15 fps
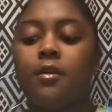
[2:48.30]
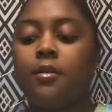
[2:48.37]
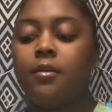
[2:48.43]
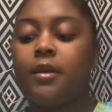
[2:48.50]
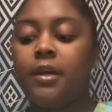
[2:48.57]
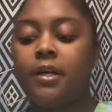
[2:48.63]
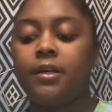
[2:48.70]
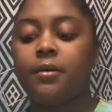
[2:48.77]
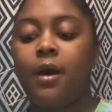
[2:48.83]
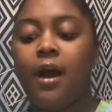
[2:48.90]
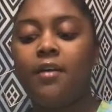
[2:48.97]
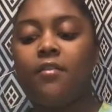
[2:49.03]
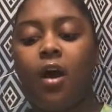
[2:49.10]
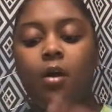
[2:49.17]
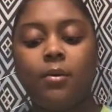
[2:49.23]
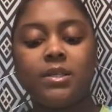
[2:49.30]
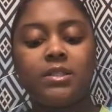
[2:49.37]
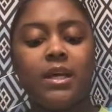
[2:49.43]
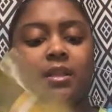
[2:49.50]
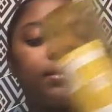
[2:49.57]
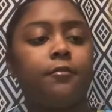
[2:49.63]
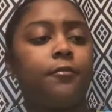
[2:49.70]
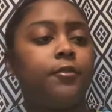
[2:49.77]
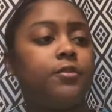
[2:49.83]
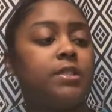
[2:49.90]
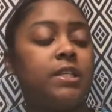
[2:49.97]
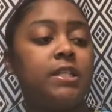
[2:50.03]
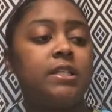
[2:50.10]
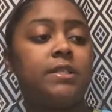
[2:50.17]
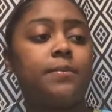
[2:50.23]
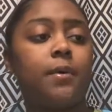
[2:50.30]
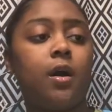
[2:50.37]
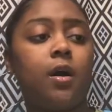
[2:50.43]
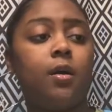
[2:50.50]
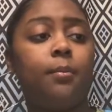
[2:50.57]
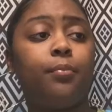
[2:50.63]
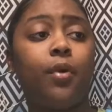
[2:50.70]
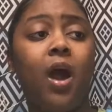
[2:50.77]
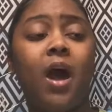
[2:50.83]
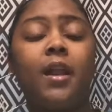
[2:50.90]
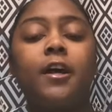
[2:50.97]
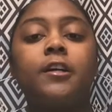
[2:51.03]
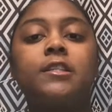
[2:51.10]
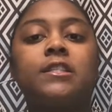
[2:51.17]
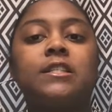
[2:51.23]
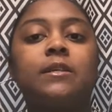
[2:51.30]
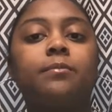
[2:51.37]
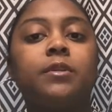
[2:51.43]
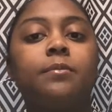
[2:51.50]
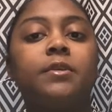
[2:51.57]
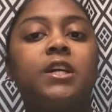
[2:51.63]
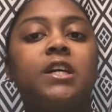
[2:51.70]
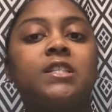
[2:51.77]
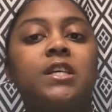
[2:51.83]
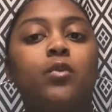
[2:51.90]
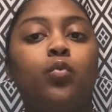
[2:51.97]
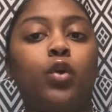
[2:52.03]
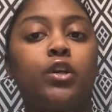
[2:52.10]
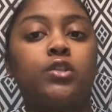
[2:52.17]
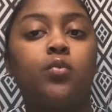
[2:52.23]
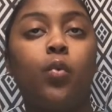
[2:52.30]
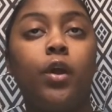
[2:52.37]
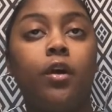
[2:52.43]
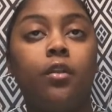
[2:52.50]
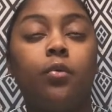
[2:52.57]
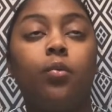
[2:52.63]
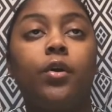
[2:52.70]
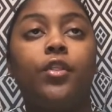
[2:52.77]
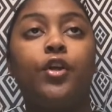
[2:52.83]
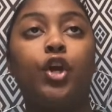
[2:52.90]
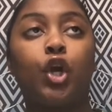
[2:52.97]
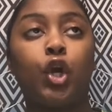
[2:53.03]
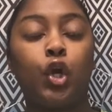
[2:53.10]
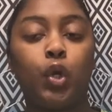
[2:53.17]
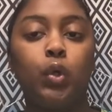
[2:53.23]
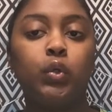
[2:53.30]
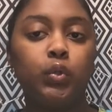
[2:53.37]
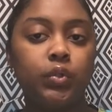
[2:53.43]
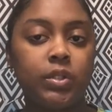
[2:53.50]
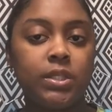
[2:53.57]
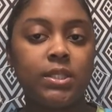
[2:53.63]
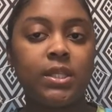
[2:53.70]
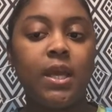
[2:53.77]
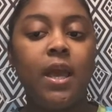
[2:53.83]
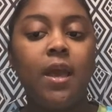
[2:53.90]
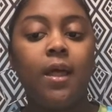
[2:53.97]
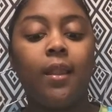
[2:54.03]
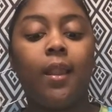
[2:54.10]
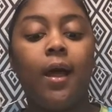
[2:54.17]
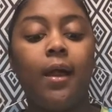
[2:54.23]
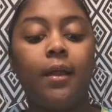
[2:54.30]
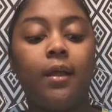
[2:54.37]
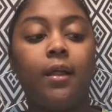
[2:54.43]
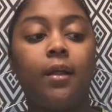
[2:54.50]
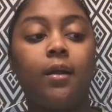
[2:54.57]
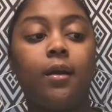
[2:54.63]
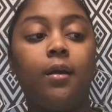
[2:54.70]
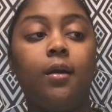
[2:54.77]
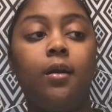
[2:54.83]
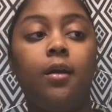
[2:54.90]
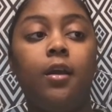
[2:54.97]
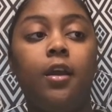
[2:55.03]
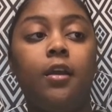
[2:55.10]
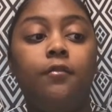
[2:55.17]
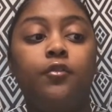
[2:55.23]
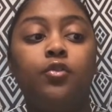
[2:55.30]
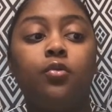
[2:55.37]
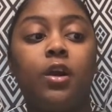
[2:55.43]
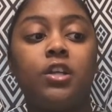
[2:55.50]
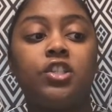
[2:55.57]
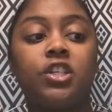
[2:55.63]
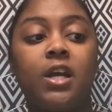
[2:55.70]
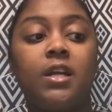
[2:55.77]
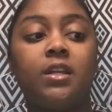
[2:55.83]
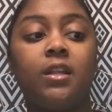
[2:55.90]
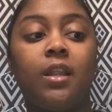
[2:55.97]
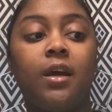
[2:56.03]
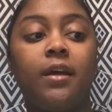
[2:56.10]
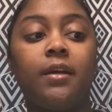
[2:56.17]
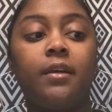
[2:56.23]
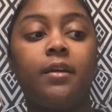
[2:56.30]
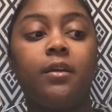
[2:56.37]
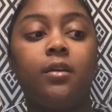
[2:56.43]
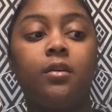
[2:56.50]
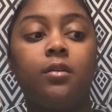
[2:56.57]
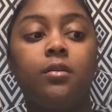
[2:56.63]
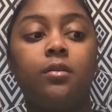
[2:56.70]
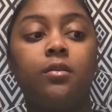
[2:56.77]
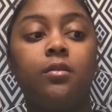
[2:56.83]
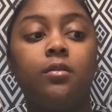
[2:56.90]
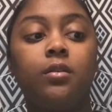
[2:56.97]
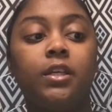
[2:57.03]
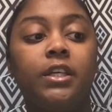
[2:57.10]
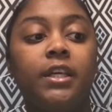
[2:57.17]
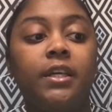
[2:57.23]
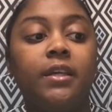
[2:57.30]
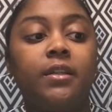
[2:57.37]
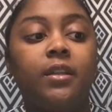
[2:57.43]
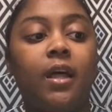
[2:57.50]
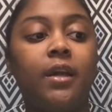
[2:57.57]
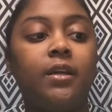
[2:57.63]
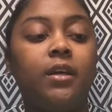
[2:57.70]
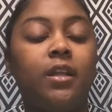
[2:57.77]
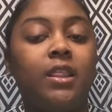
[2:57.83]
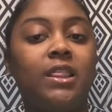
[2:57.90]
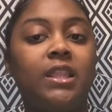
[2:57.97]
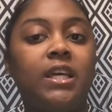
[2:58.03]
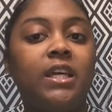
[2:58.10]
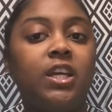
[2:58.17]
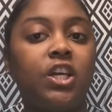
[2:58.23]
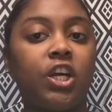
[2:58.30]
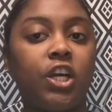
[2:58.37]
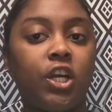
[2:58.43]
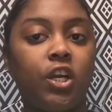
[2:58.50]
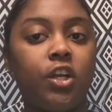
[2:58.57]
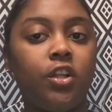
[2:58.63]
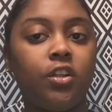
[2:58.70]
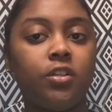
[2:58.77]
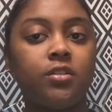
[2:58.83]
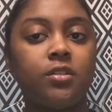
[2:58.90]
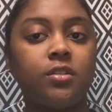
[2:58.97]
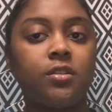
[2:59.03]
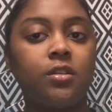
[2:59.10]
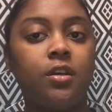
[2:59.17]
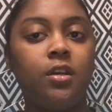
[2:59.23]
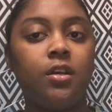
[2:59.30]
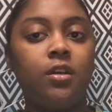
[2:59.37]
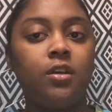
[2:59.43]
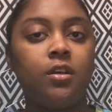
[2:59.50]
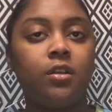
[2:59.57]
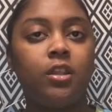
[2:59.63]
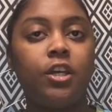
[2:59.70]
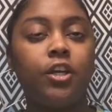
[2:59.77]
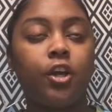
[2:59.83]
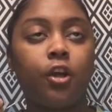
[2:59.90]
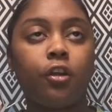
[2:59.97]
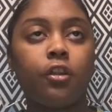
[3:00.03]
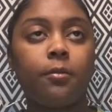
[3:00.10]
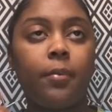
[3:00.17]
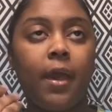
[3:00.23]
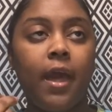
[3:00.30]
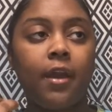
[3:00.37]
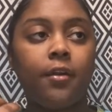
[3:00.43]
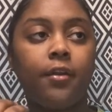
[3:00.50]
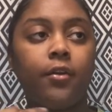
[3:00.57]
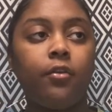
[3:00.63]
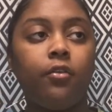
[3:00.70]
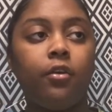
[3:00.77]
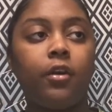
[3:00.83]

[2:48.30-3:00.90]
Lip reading: Now, I've always liked the Fructis products simply because it works well with curls. Like, if you are trying to like get like a thick curly pattern, or